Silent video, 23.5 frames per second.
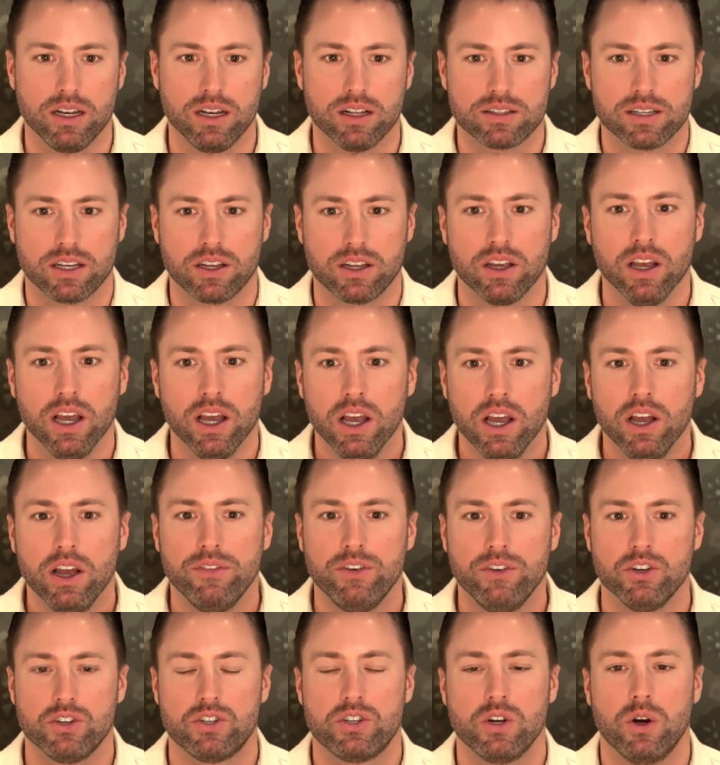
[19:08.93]
It's like if
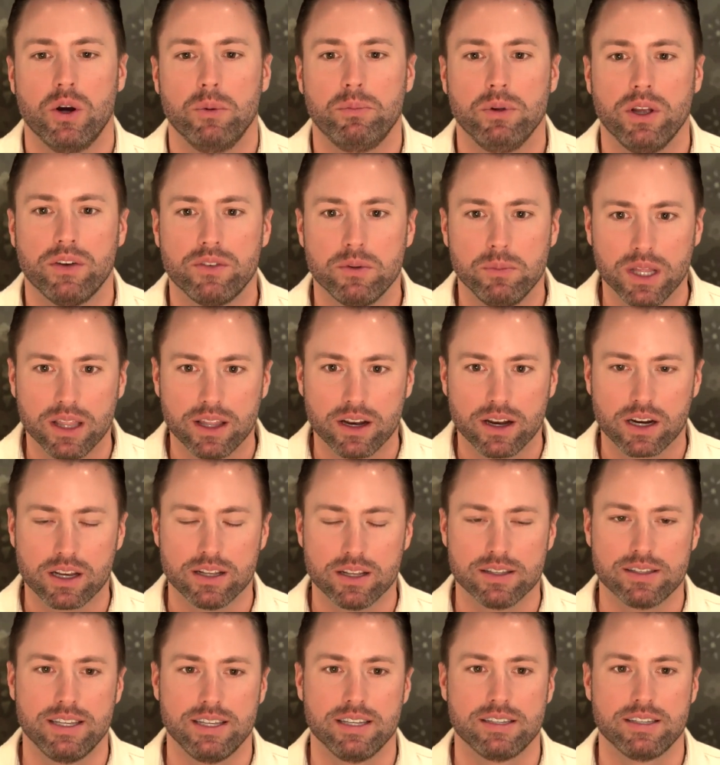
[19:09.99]
you show up, you have to be there
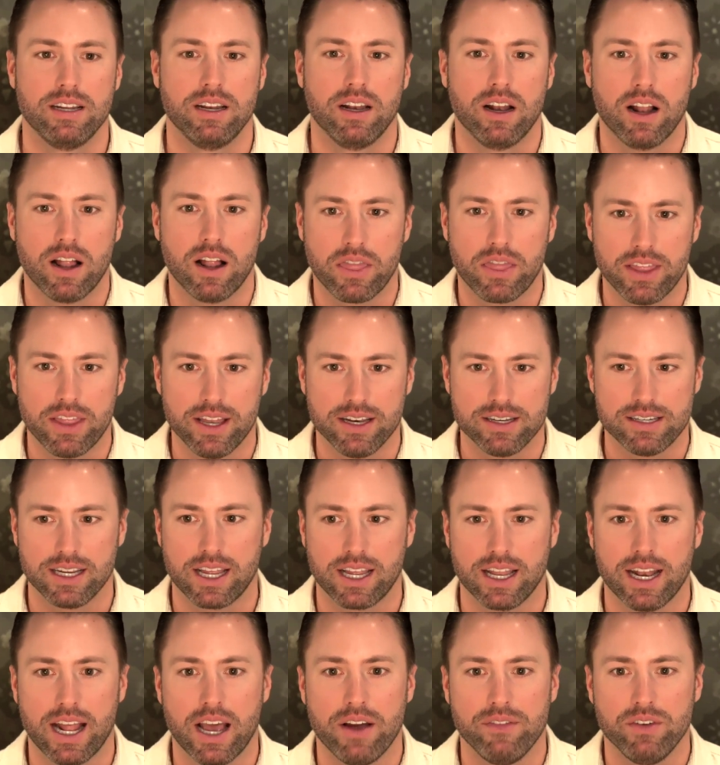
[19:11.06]
consistent and authentic,
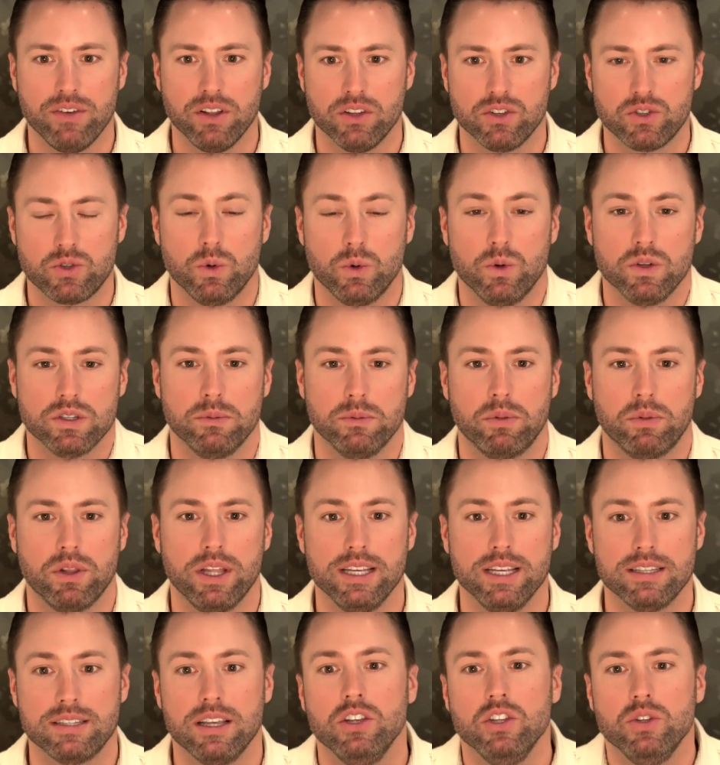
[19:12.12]
and having the tools in
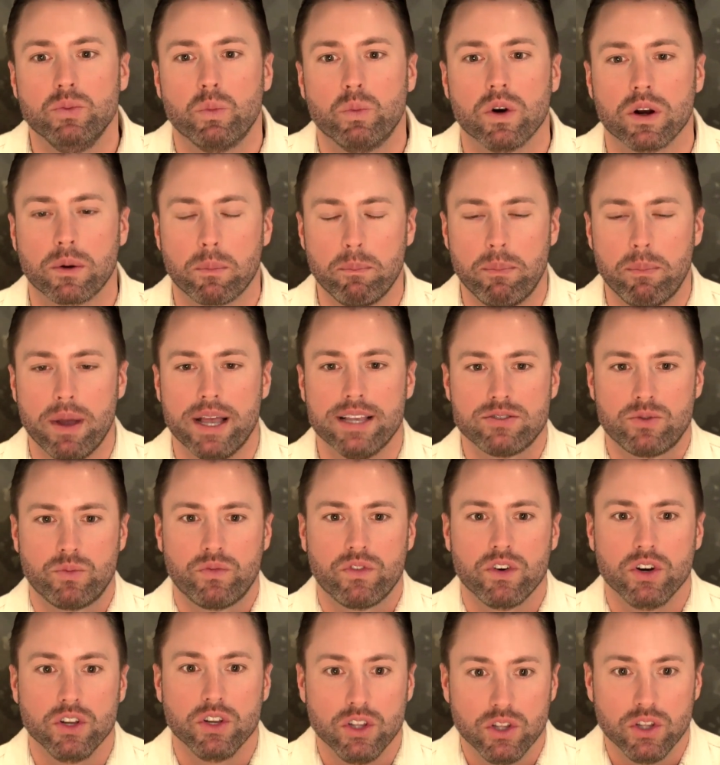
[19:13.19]
place that work best
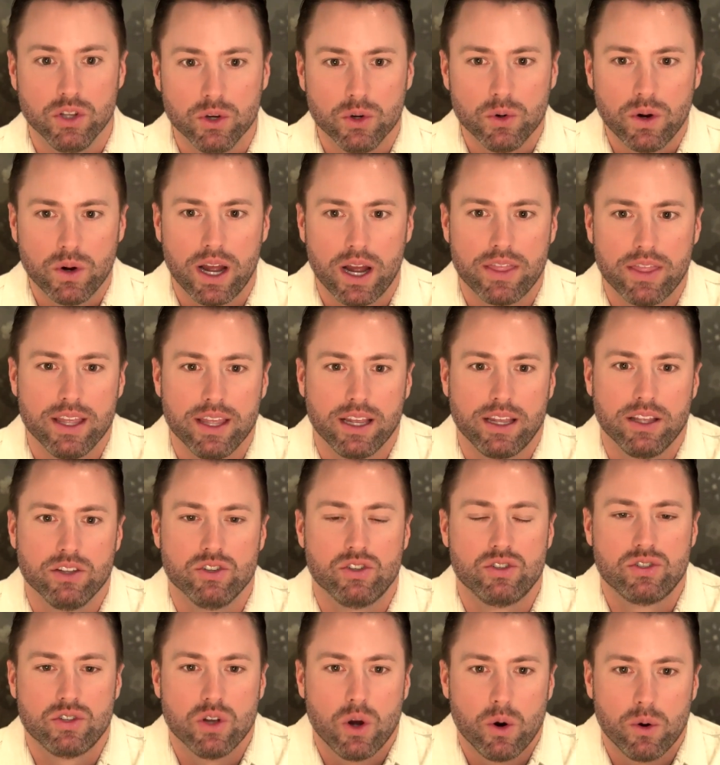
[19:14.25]
for you, I think is
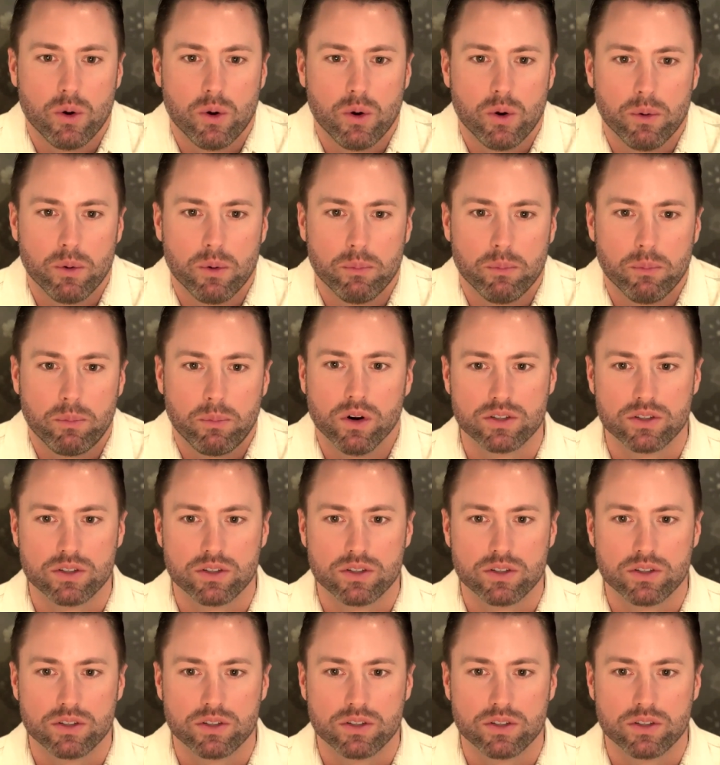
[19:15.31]
so important.